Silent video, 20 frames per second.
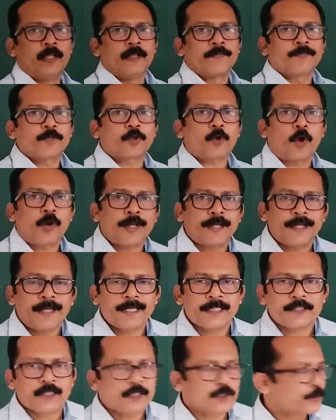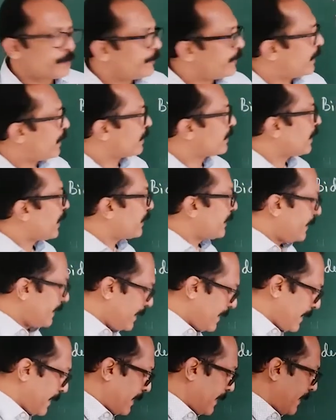The coordination sphere that
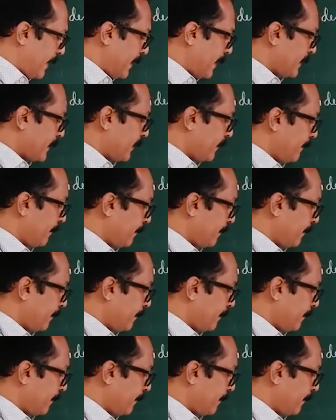indicates